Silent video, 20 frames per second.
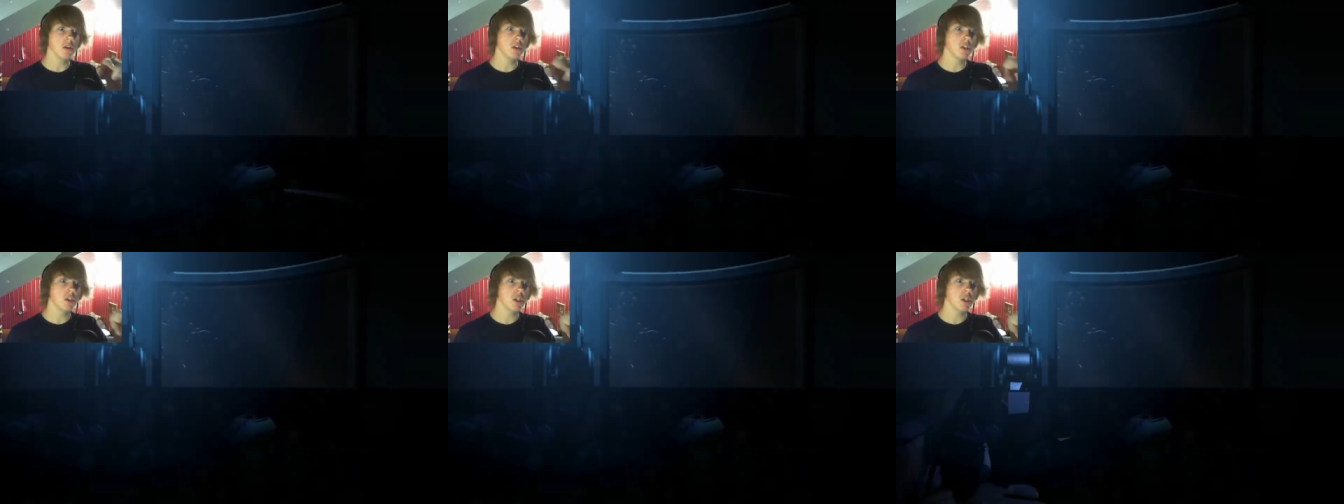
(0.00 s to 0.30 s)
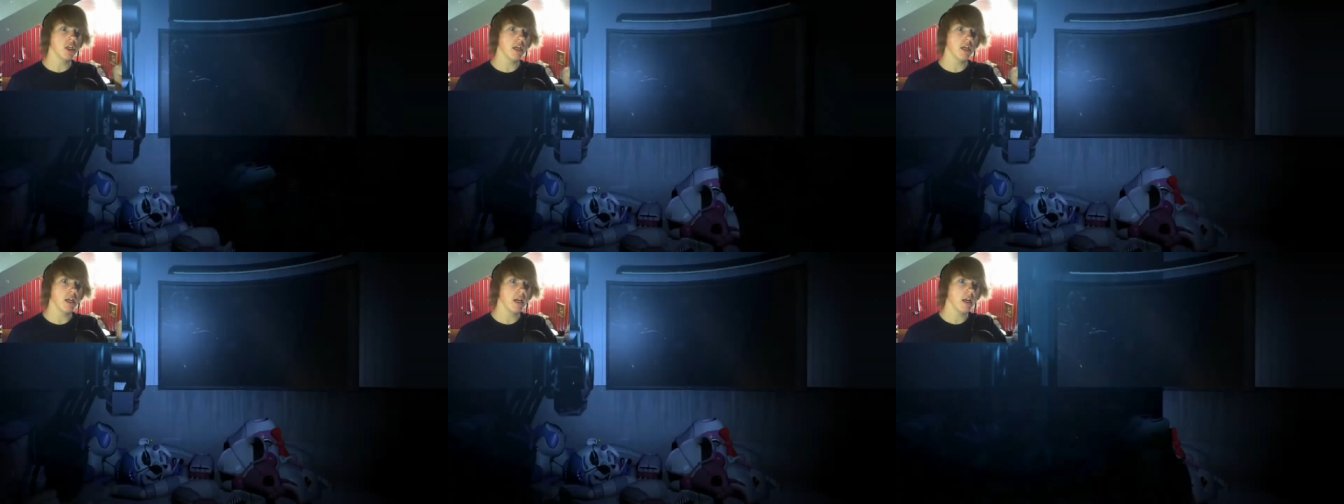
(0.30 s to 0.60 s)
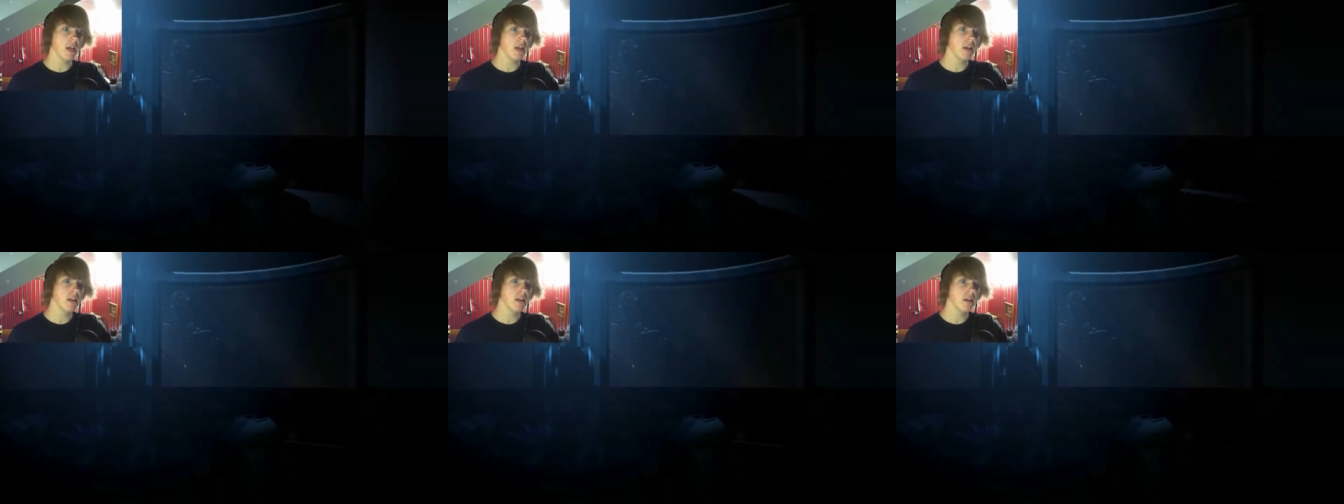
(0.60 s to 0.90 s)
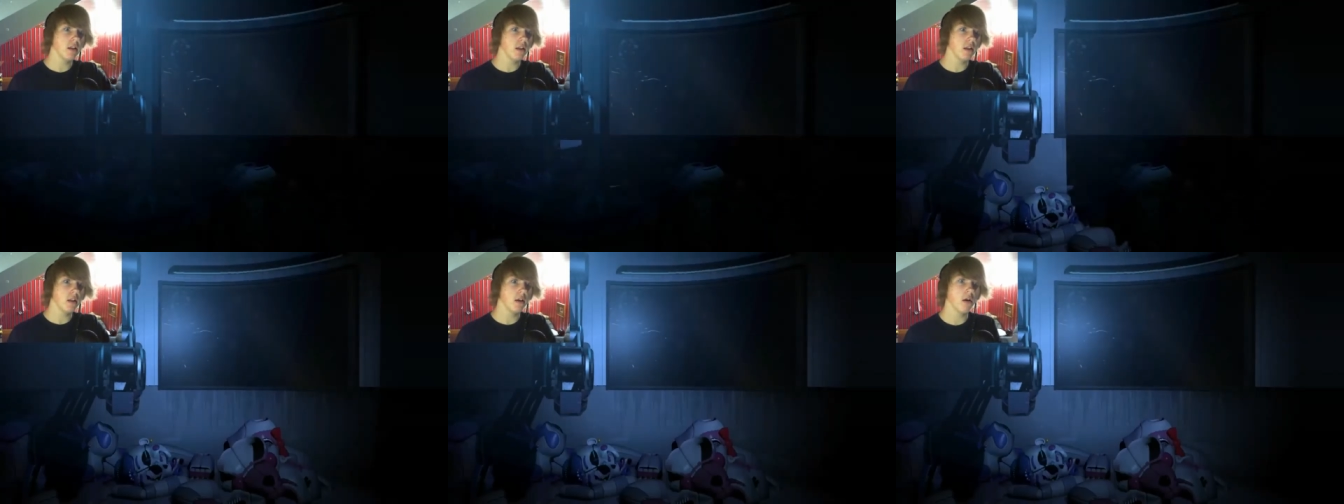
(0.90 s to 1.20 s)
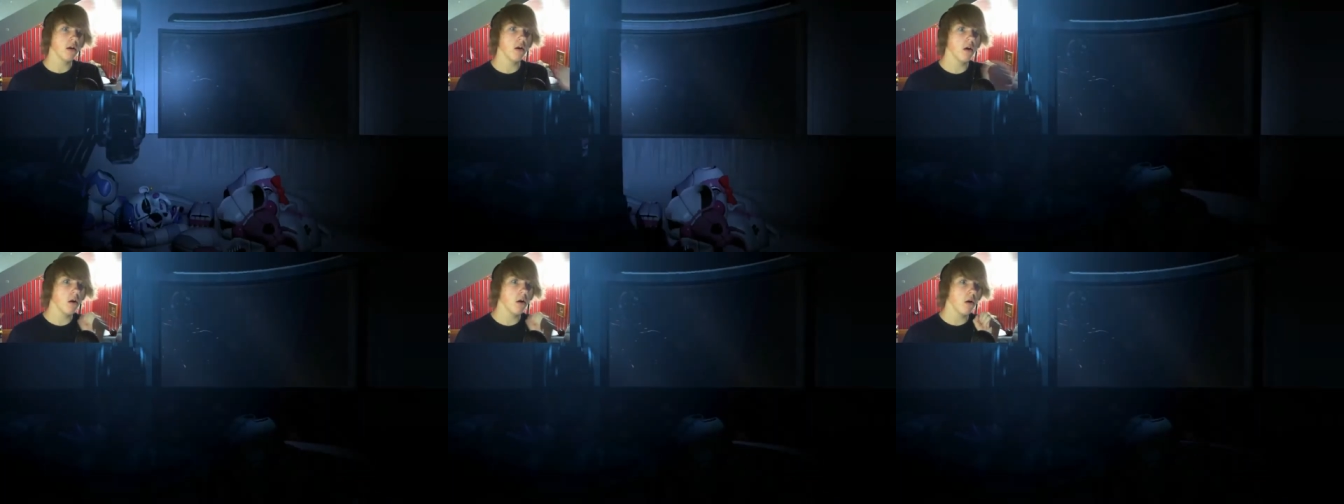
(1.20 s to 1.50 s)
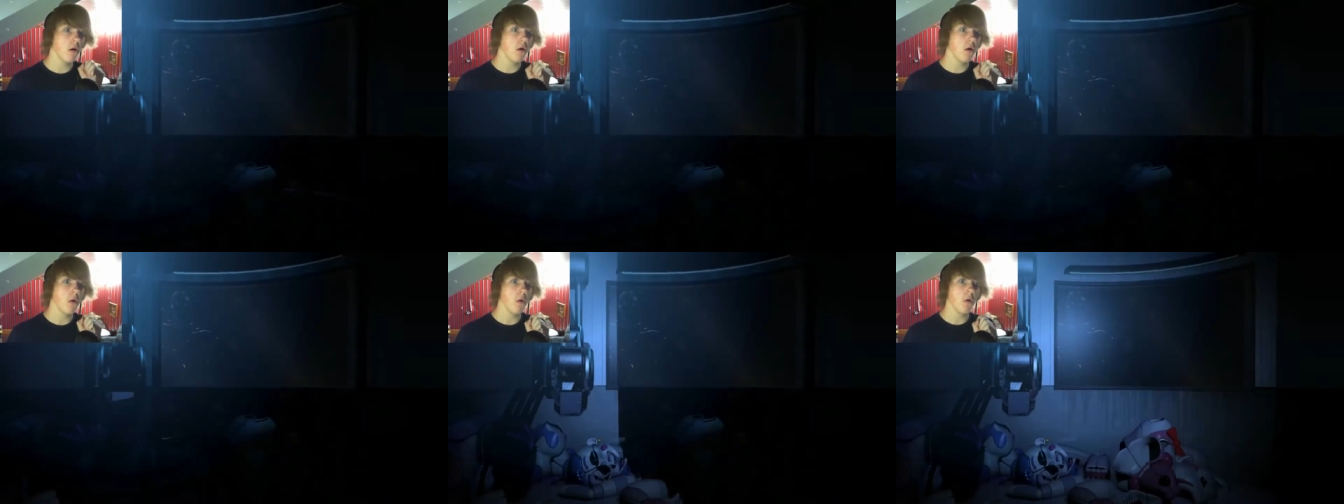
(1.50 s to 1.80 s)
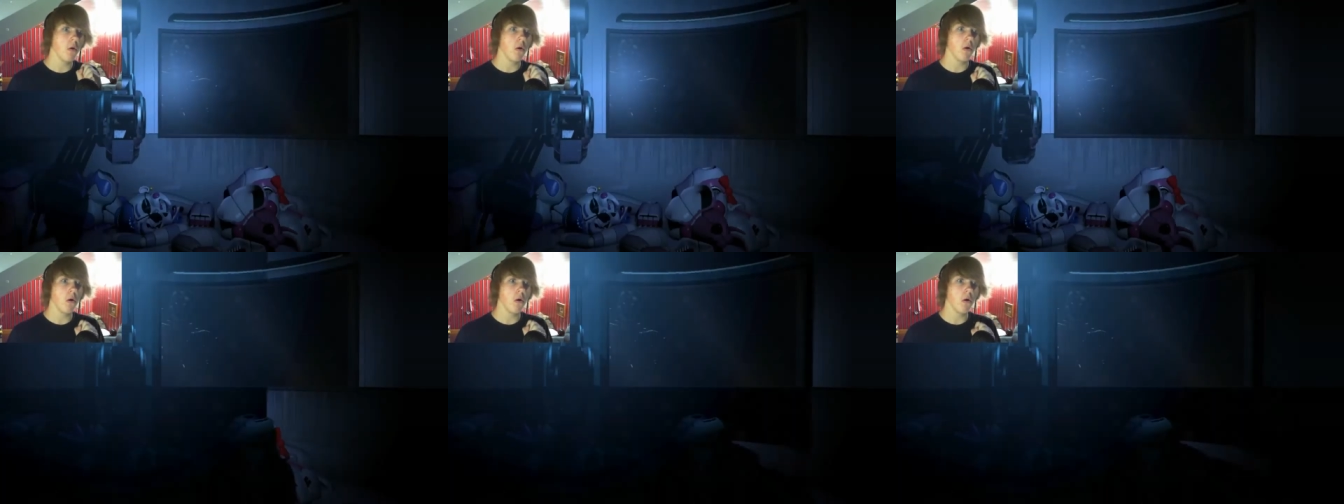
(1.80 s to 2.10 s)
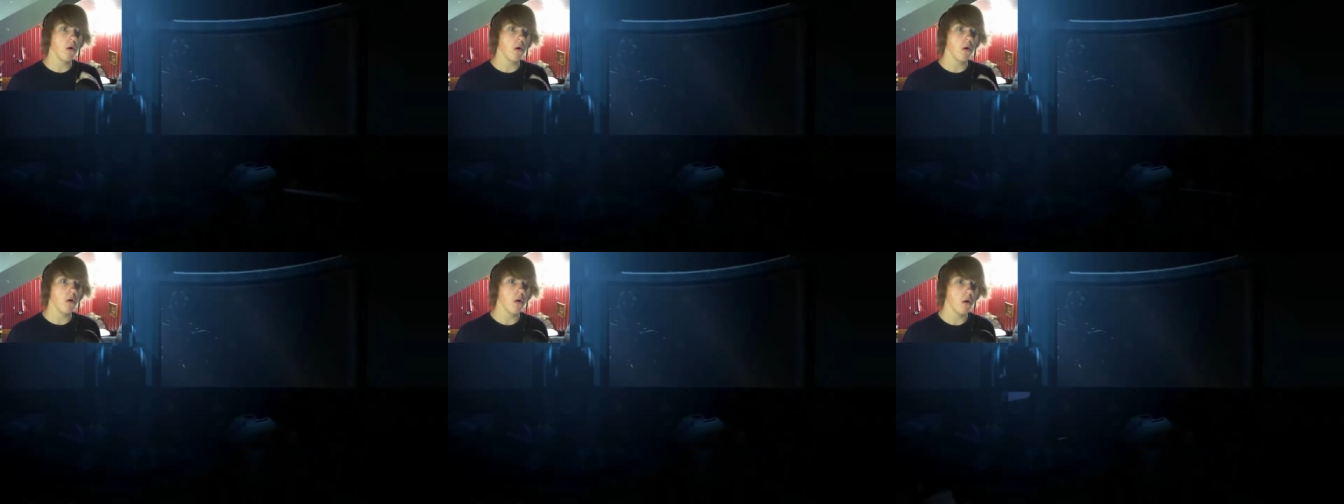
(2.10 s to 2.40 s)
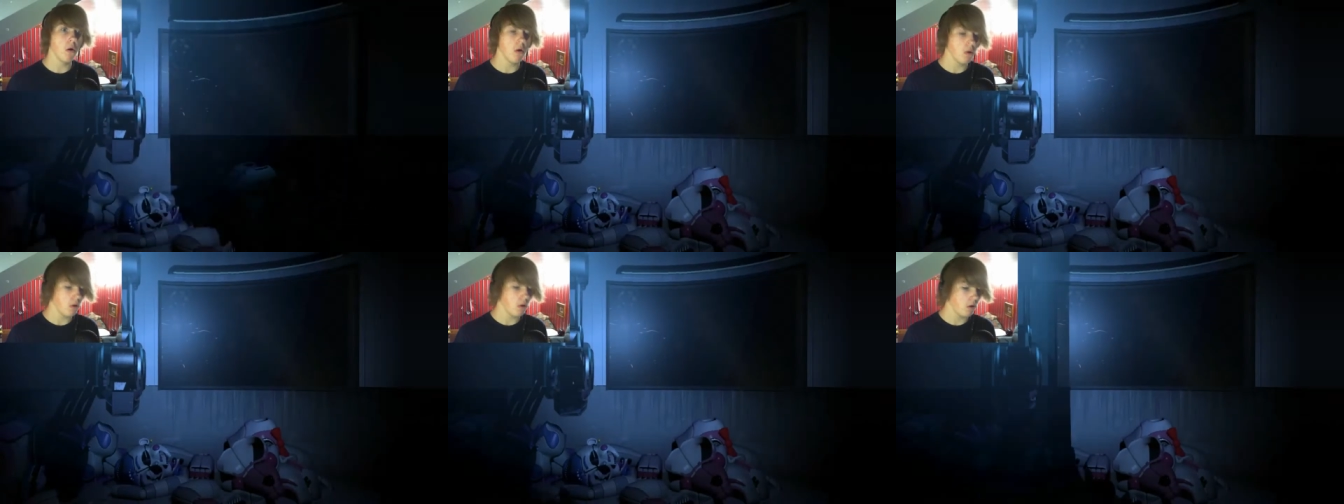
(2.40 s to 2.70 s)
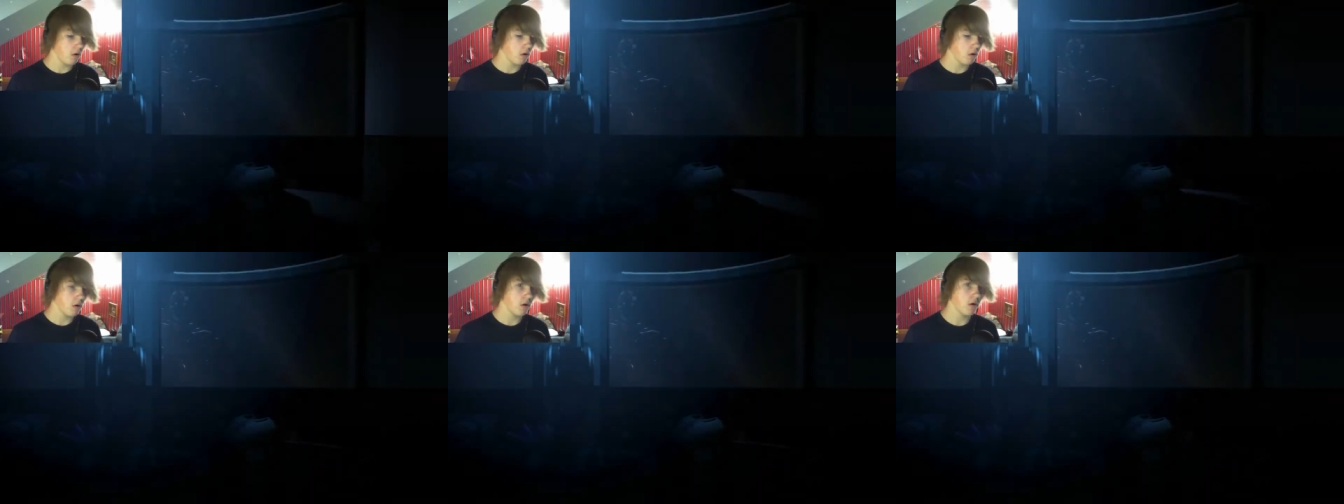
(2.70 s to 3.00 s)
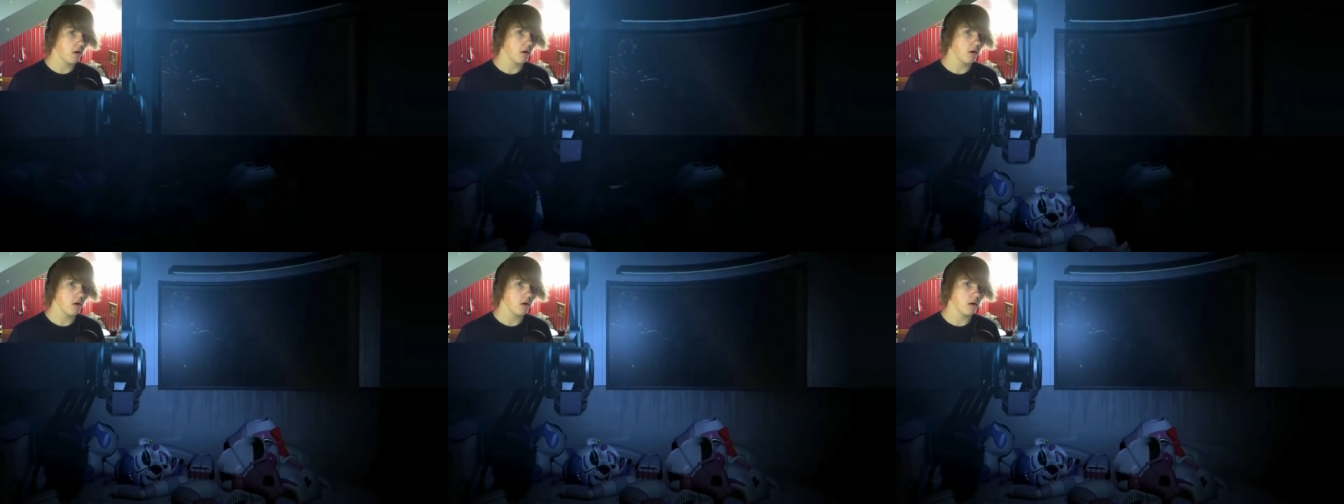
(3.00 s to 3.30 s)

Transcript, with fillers: she and... when we look like this.